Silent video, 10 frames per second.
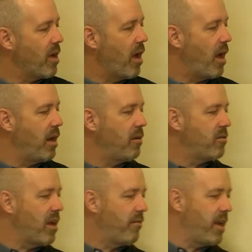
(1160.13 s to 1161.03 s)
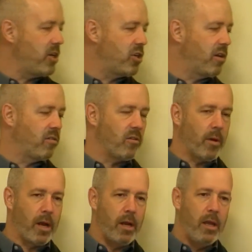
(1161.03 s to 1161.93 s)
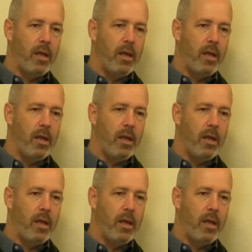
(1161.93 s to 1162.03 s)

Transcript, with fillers: God and salvation and so on,